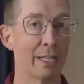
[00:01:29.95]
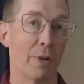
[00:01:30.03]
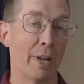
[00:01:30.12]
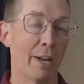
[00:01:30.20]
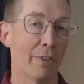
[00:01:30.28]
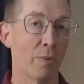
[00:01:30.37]
But
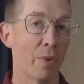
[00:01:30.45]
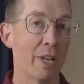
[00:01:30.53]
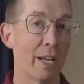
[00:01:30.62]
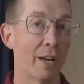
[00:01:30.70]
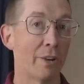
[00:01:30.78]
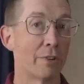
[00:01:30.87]
now that
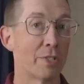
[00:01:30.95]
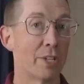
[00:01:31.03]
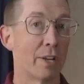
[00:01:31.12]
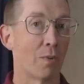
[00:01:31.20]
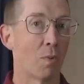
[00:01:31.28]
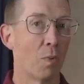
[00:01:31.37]
we
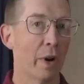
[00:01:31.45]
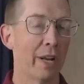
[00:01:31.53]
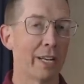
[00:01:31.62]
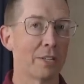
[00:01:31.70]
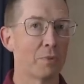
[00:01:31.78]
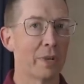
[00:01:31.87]
understand what
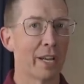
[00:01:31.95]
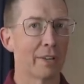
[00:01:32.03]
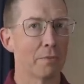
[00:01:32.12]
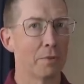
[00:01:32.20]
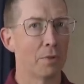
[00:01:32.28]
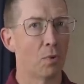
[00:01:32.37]
it is, we got
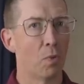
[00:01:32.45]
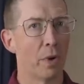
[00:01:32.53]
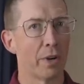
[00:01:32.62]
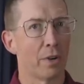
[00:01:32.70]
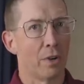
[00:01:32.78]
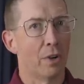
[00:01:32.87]
to know
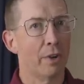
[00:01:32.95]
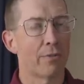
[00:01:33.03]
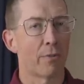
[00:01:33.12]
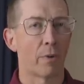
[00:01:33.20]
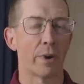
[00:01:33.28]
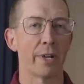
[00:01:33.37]
where to look
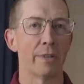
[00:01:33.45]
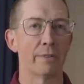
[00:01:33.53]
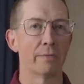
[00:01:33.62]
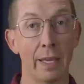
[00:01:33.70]
for it.